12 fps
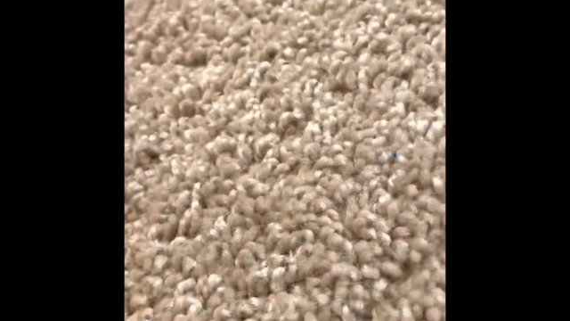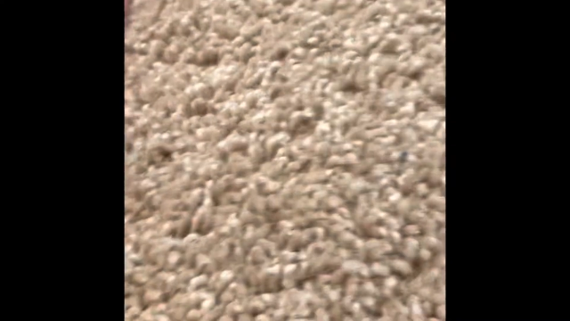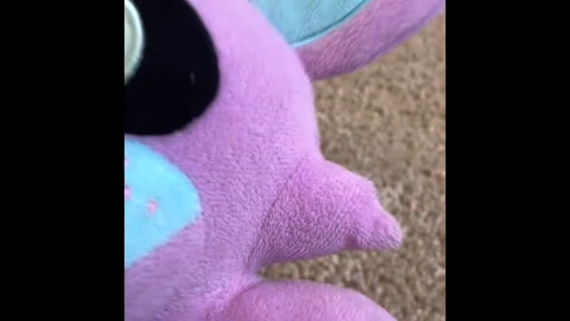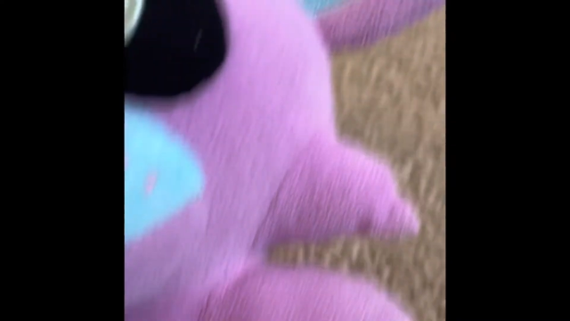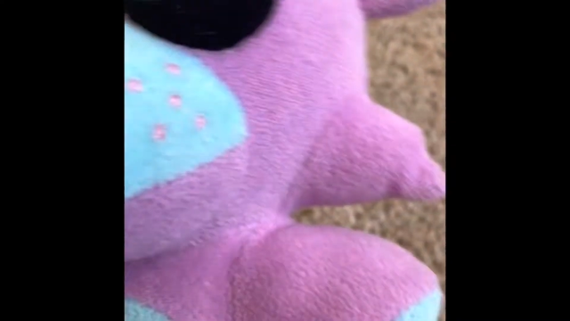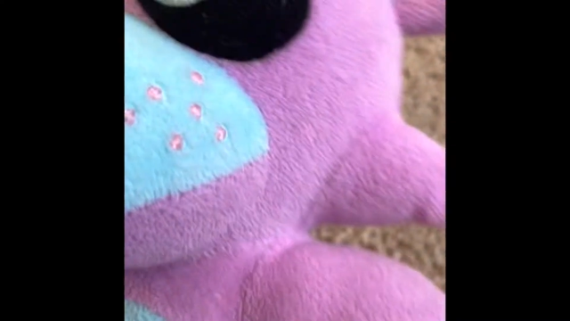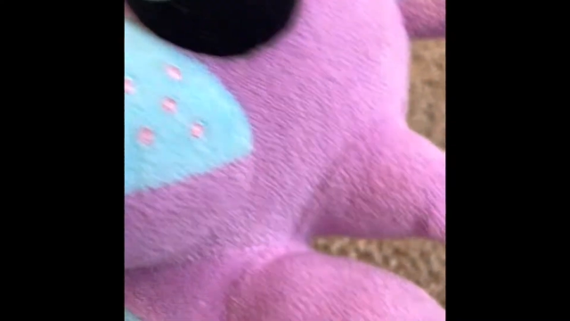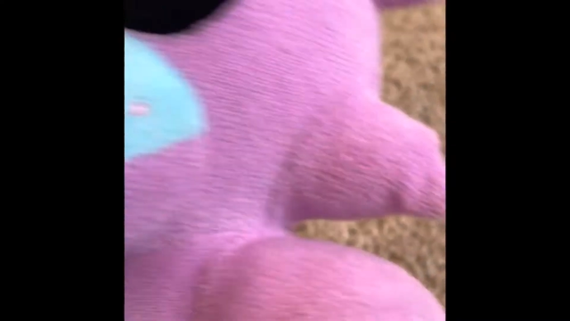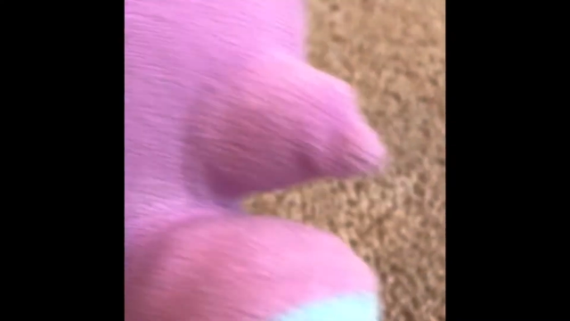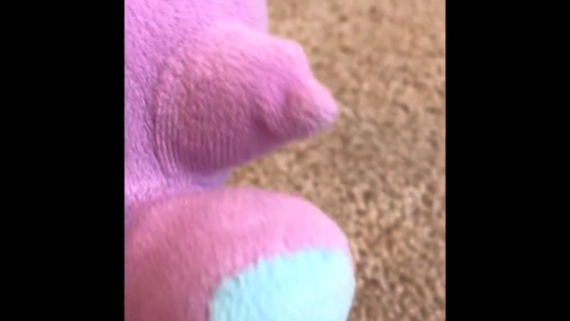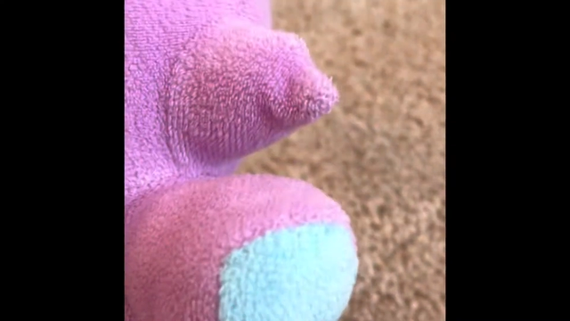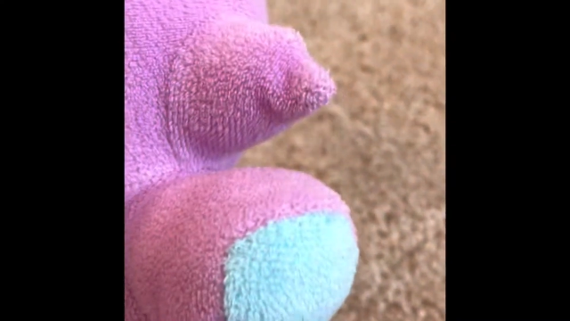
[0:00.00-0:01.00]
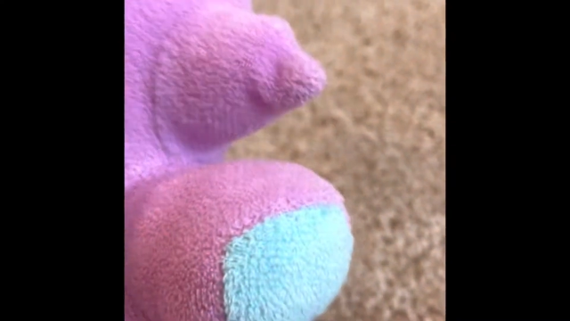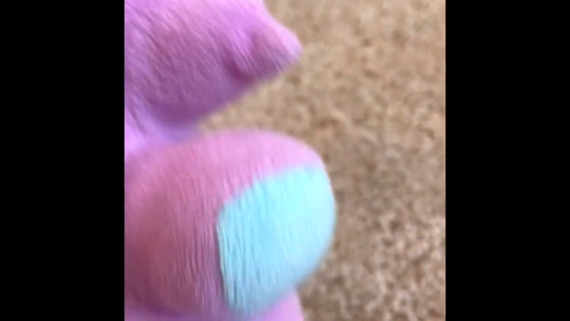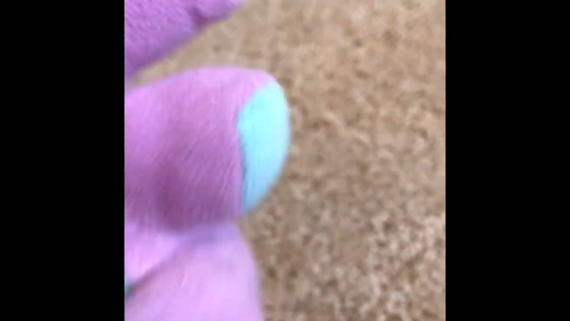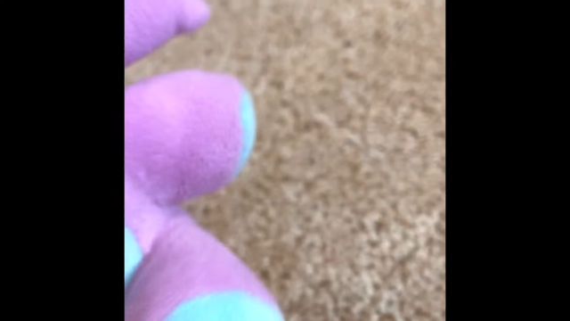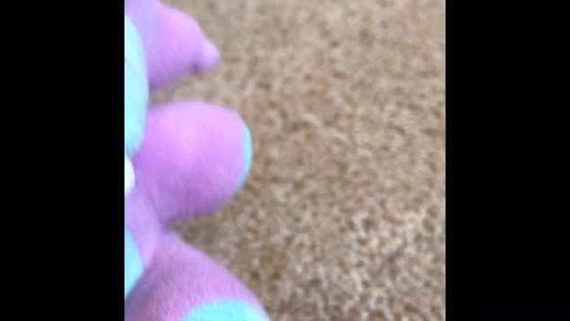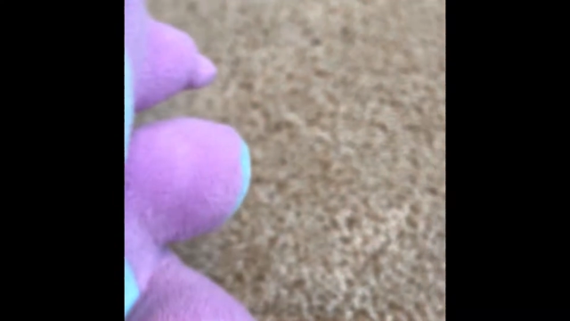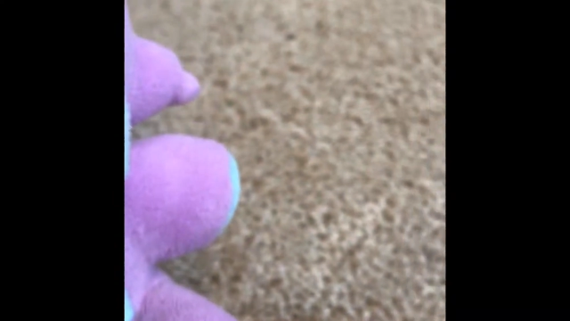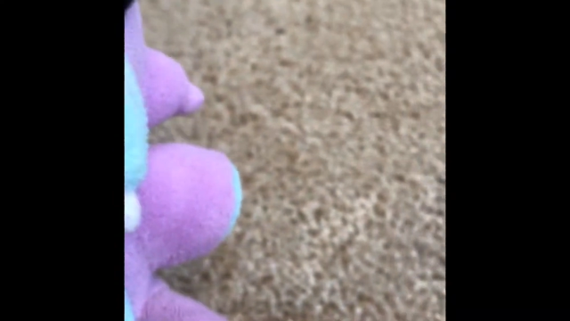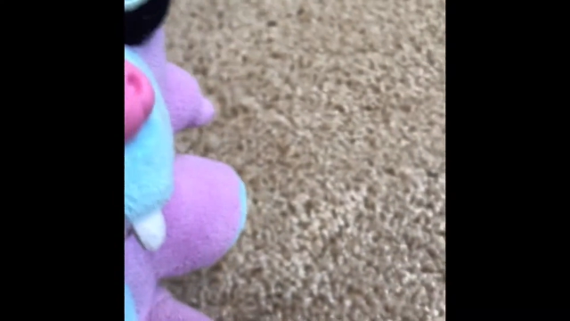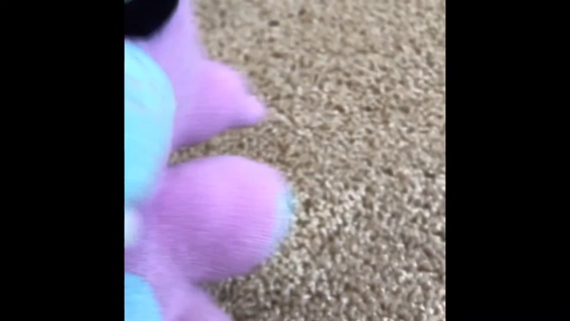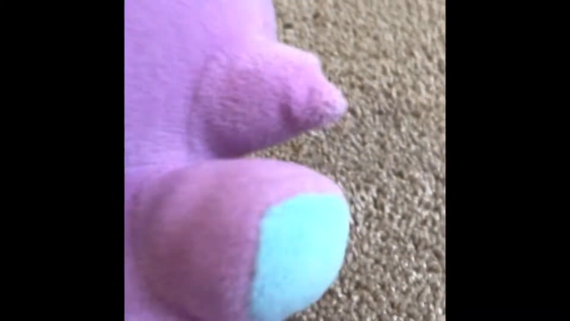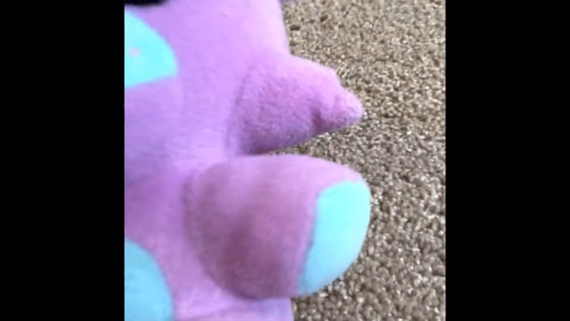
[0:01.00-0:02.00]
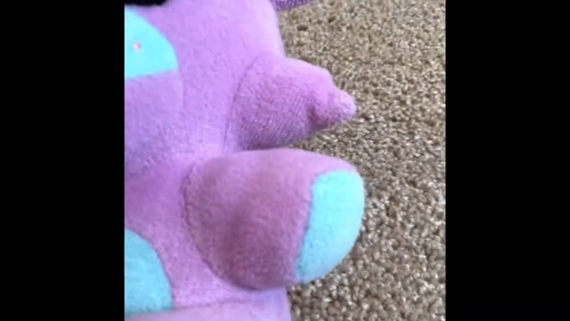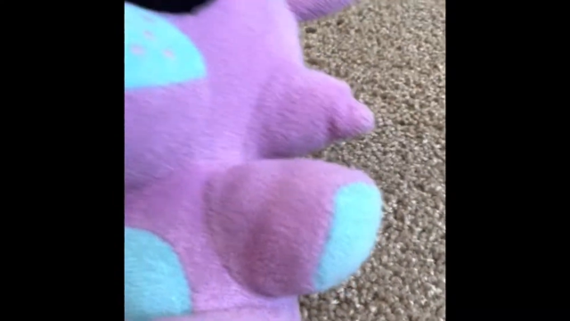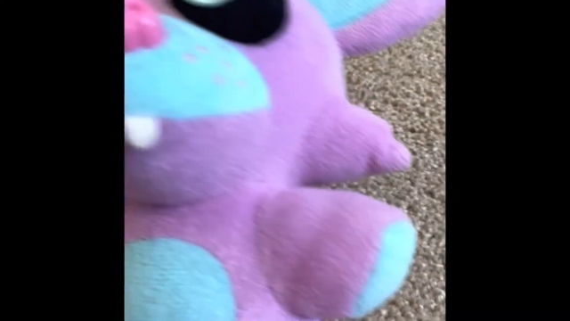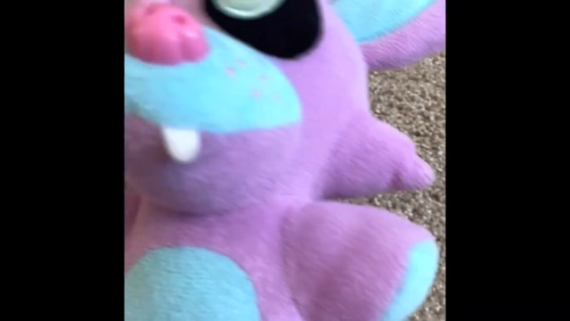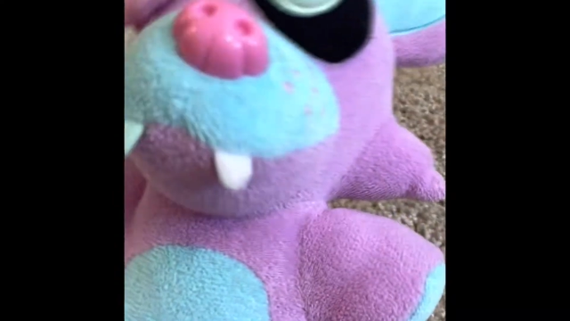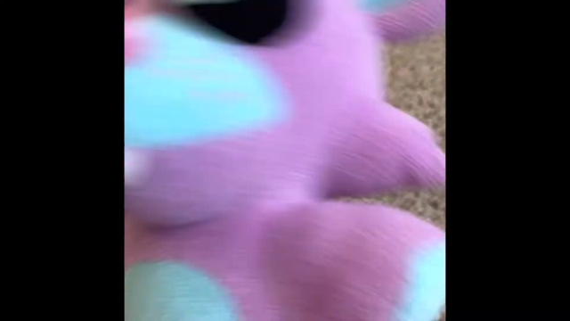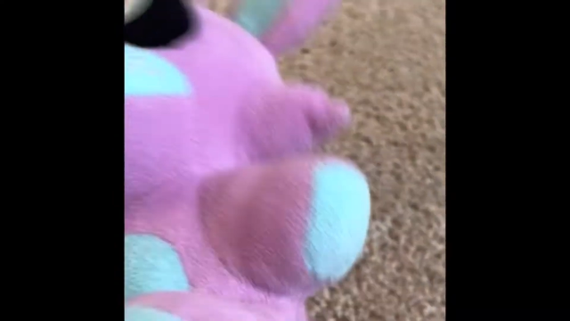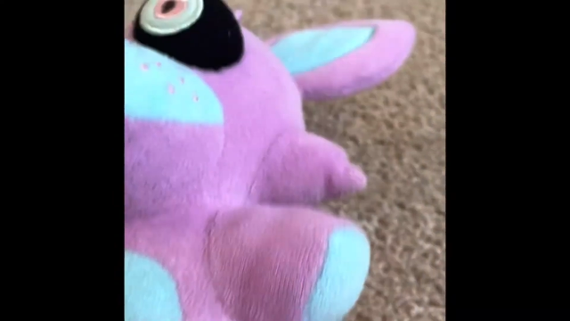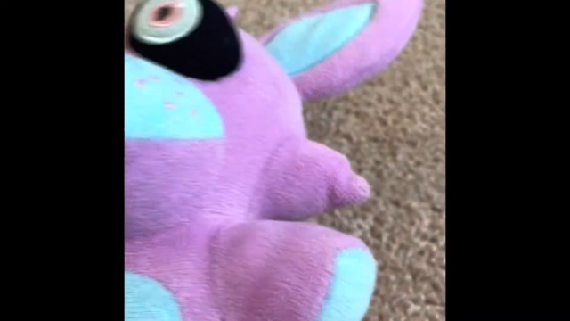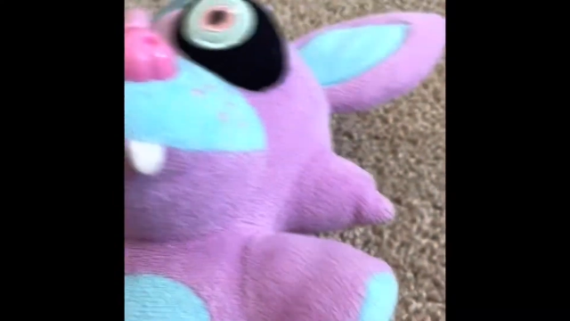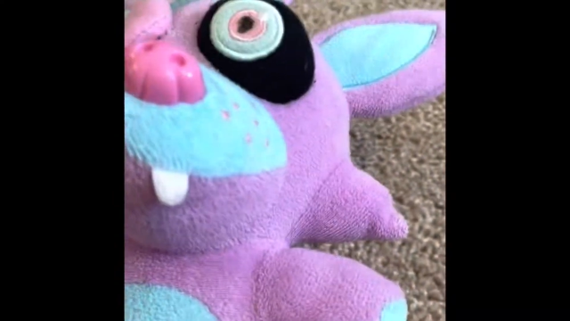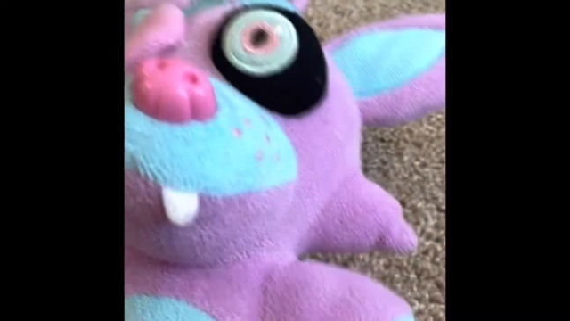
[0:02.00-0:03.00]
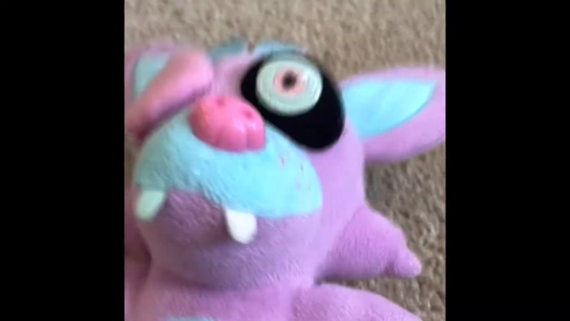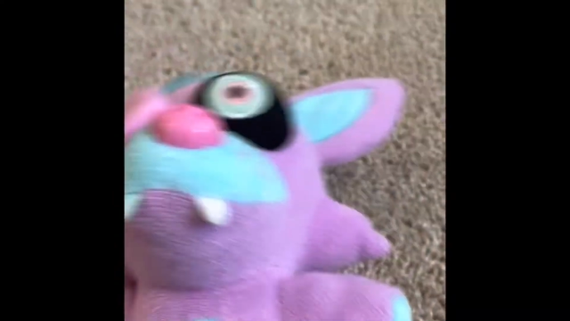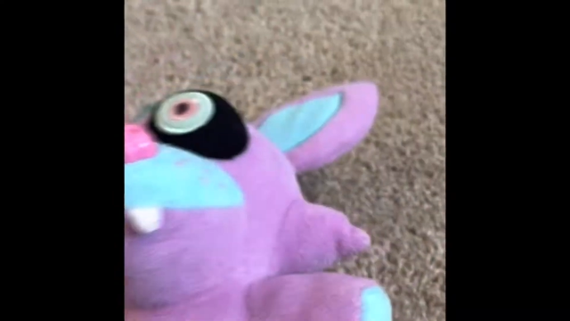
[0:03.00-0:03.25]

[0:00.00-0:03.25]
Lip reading: (no speaker visible)